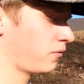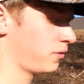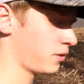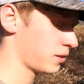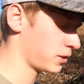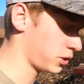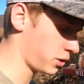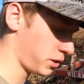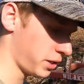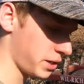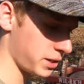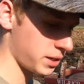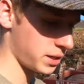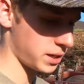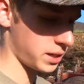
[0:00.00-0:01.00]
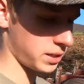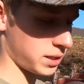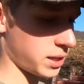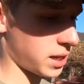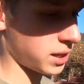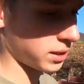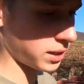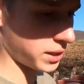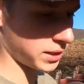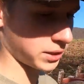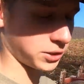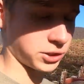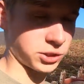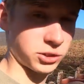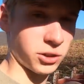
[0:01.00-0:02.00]
If you enjoyed it, hit that like
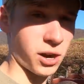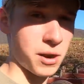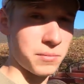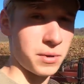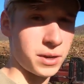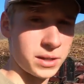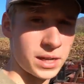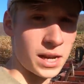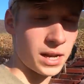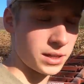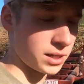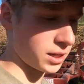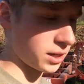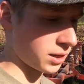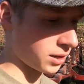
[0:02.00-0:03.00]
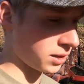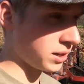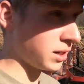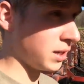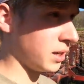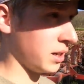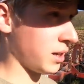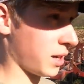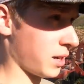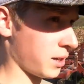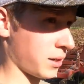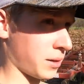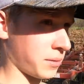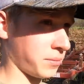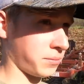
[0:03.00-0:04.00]
and subscribe button down there. I
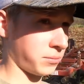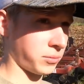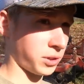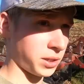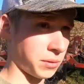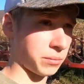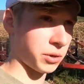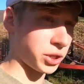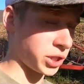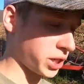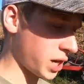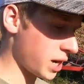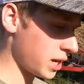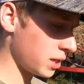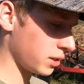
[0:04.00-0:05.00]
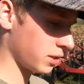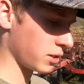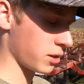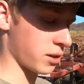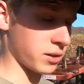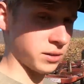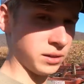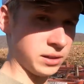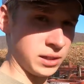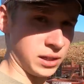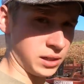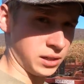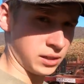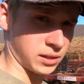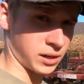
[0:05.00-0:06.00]
uh, really appreciate it. So,
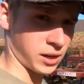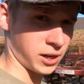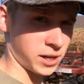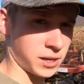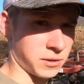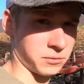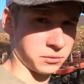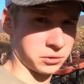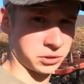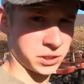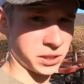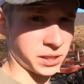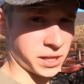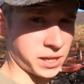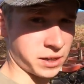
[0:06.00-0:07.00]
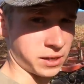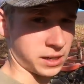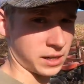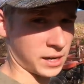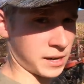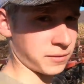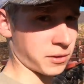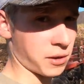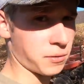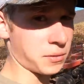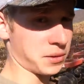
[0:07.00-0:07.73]
alright, we'll see you later. Have a good